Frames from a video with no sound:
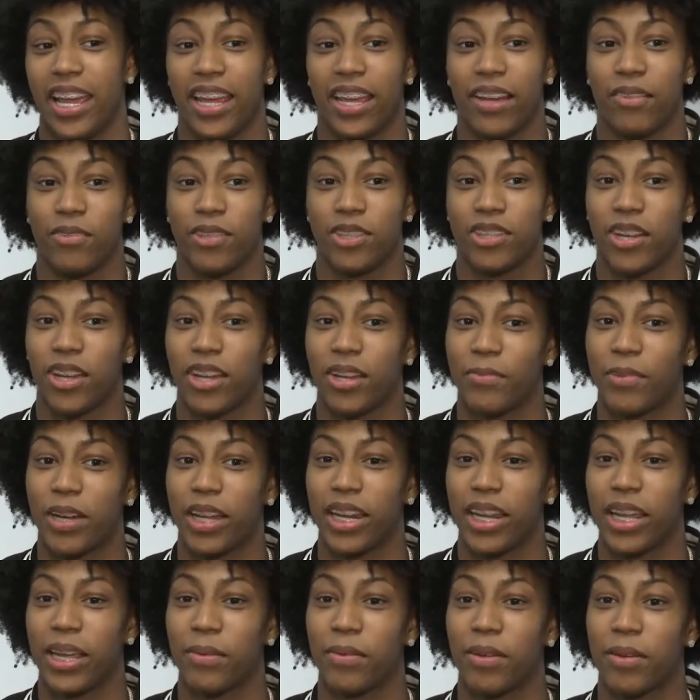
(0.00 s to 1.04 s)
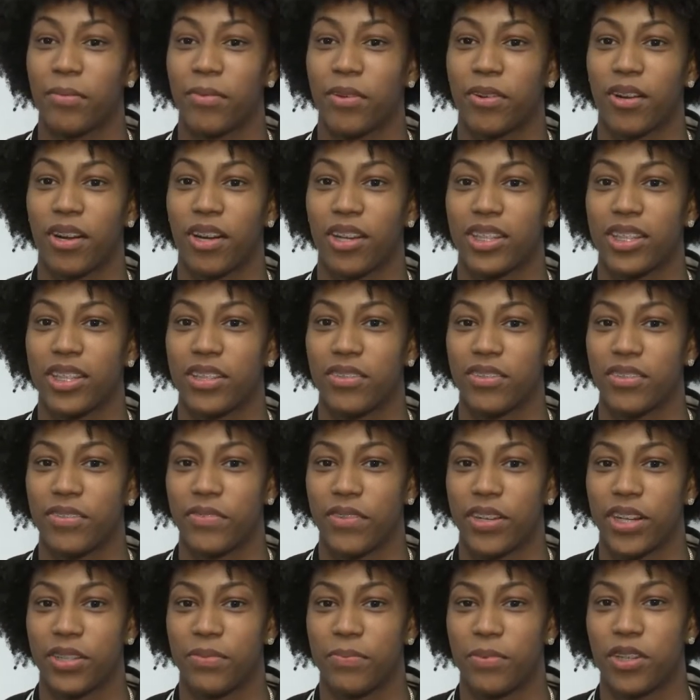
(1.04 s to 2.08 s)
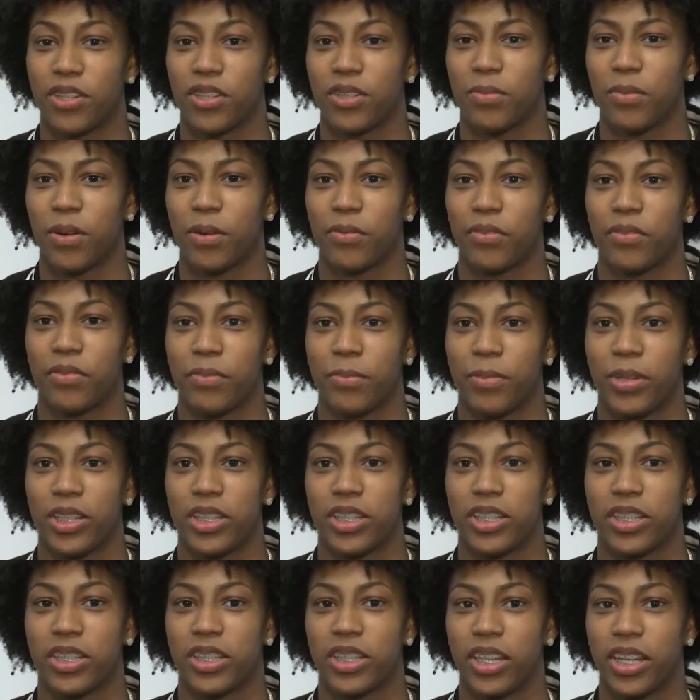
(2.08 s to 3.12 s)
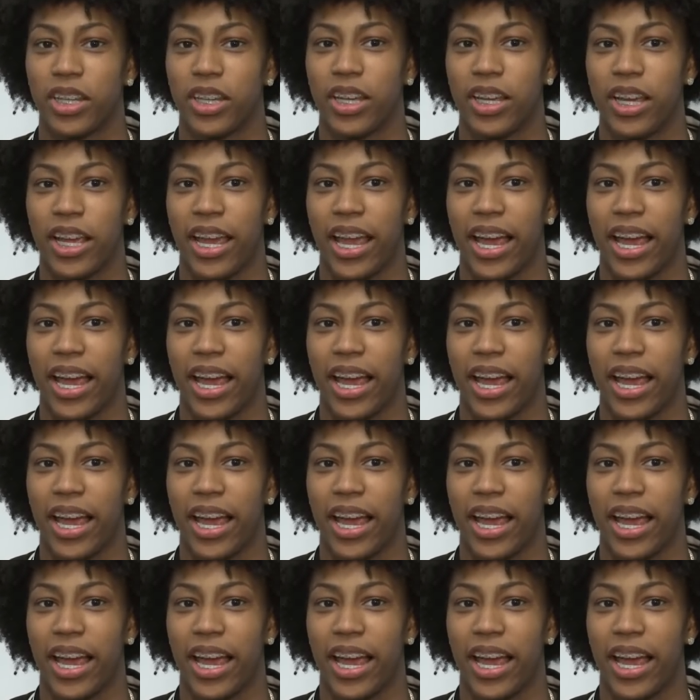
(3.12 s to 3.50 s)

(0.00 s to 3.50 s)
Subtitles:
and we saw my name come across, and it was a very special moment for me just to